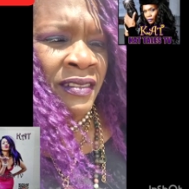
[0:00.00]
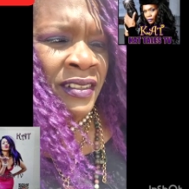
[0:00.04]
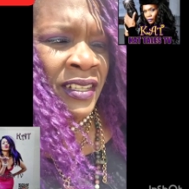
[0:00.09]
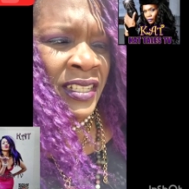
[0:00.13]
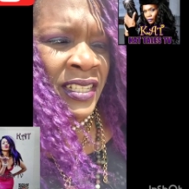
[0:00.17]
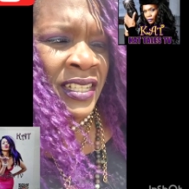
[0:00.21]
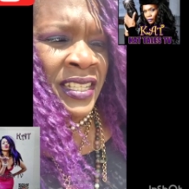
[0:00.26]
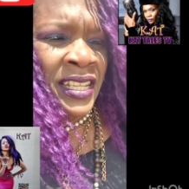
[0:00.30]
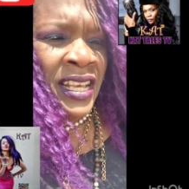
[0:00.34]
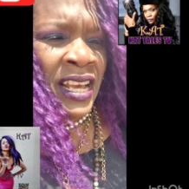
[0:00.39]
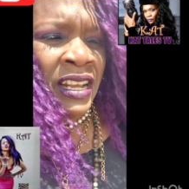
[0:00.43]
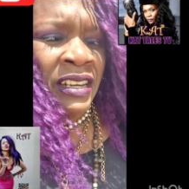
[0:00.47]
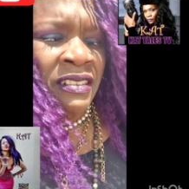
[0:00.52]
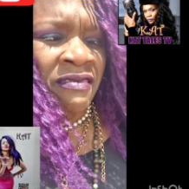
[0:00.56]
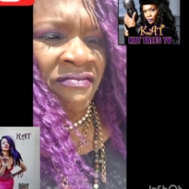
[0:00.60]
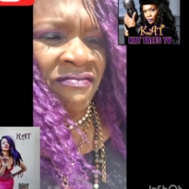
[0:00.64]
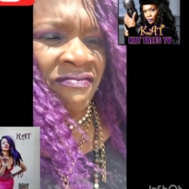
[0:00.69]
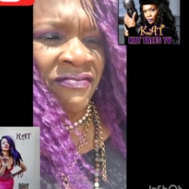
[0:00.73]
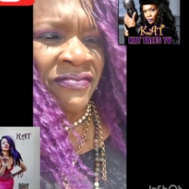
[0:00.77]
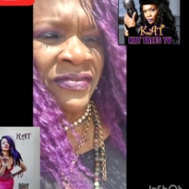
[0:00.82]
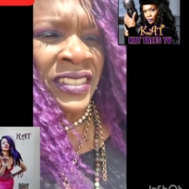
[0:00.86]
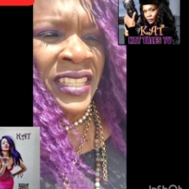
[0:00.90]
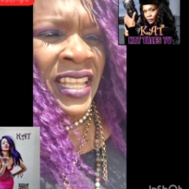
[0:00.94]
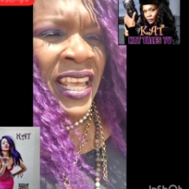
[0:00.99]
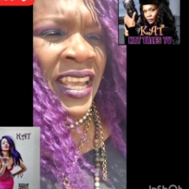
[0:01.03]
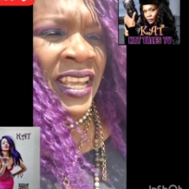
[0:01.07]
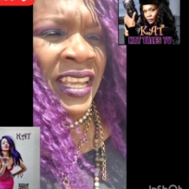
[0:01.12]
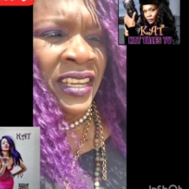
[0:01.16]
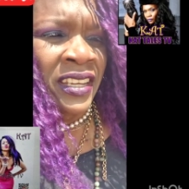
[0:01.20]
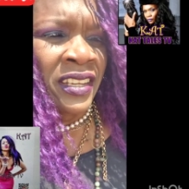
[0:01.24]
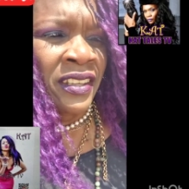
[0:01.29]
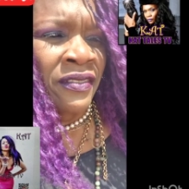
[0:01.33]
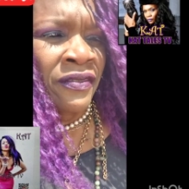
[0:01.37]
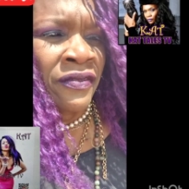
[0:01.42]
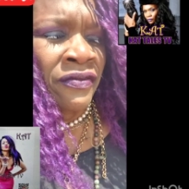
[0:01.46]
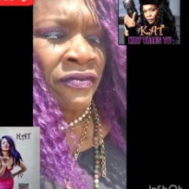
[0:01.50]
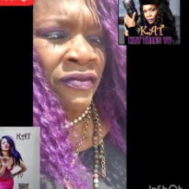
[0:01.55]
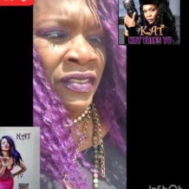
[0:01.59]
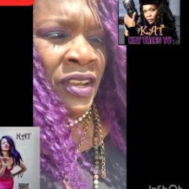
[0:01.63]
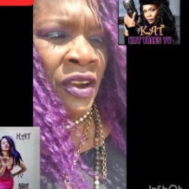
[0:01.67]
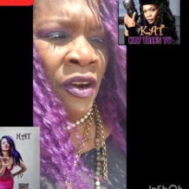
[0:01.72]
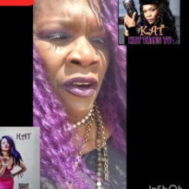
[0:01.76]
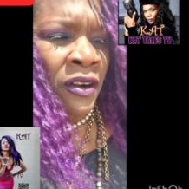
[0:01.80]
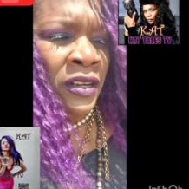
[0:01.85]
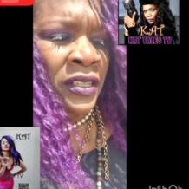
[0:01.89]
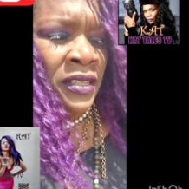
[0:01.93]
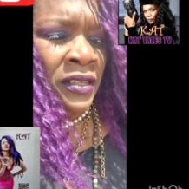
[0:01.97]
just that negative
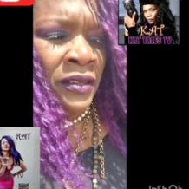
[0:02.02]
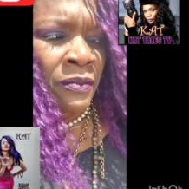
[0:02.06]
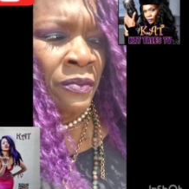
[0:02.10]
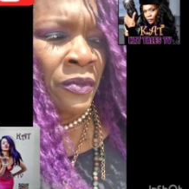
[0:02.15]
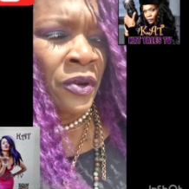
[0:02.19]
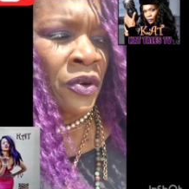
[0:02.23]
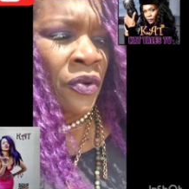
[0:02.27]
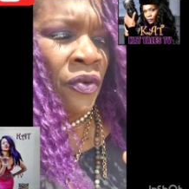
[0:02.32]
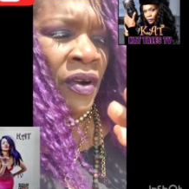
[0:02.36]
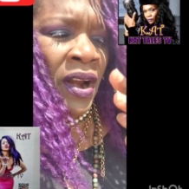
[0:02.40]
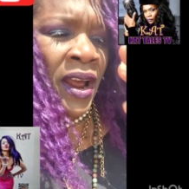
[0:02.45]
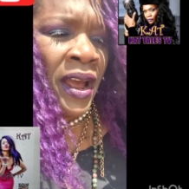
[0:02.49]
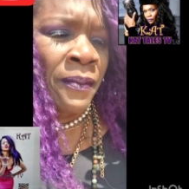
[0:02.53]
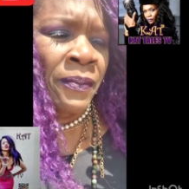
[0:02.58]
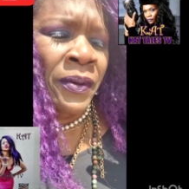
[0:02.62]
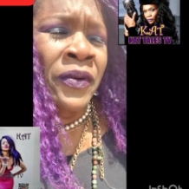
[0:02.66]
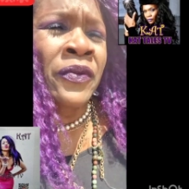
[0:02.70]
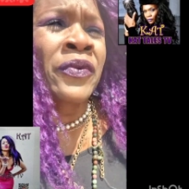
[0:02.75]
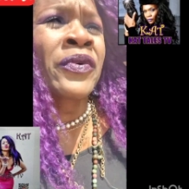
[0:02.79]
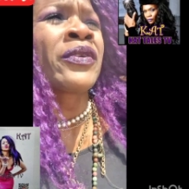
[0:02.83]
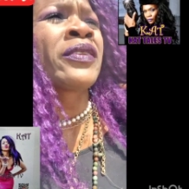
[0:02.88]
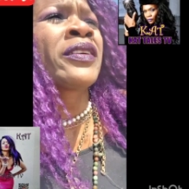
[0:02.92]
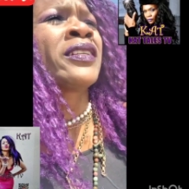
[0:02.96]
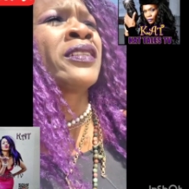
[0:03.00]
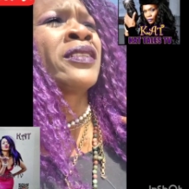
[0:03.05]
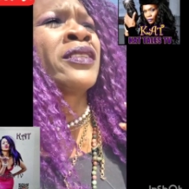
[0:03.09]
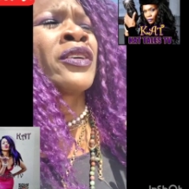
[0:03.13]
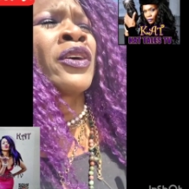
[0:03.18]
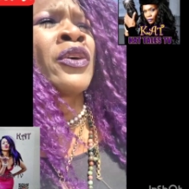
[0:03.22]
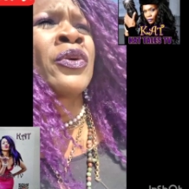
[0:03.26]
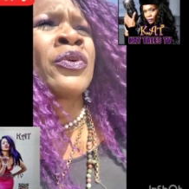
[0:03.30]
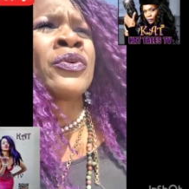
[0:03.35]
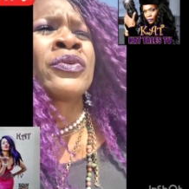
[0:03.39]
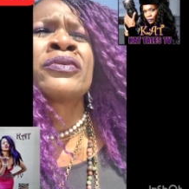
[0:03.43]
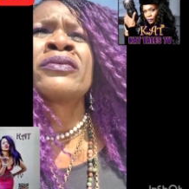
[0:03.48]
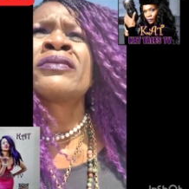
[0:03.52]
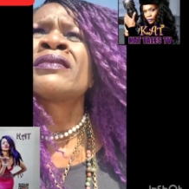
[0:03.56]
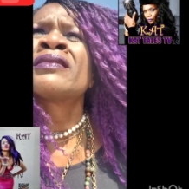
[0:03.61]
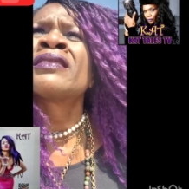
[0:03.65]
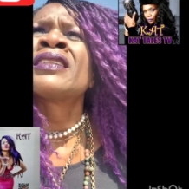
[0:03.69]
gossip crap. I really don't.